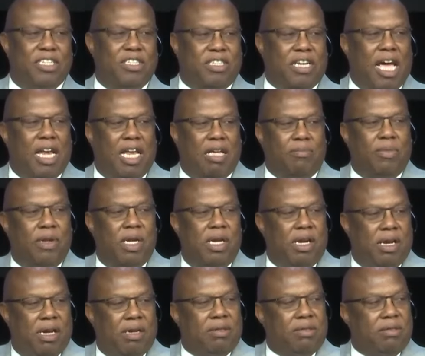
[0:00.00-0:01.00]
and tell them,
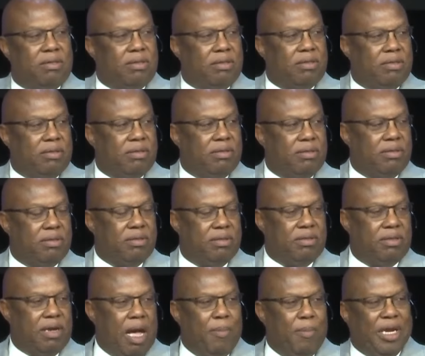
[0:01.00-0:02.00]

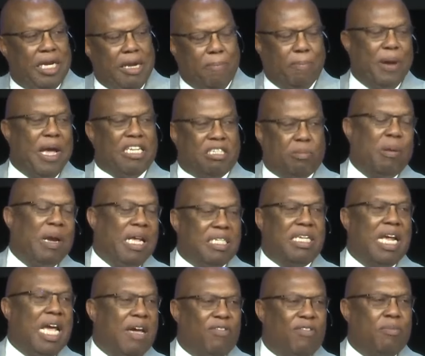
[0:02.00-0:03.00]
I'm in the best place
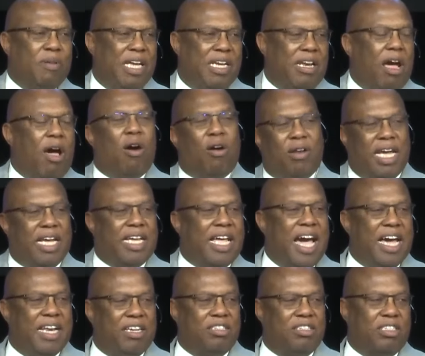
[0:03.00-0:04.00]
I've ever been. All that
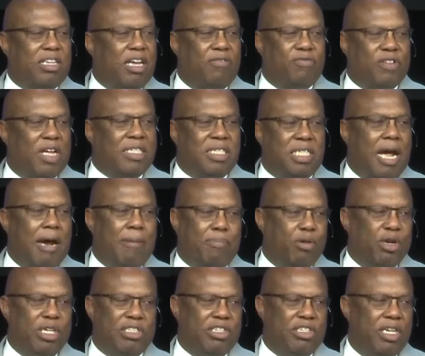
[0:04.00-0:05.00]
kind of stuff. That's not
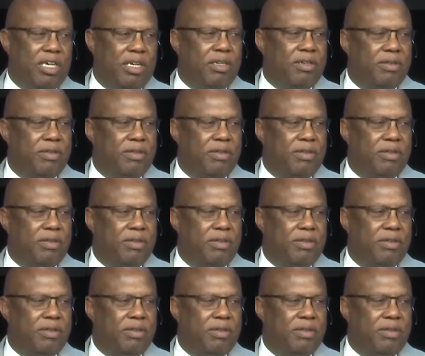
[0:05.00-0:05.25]
preaching.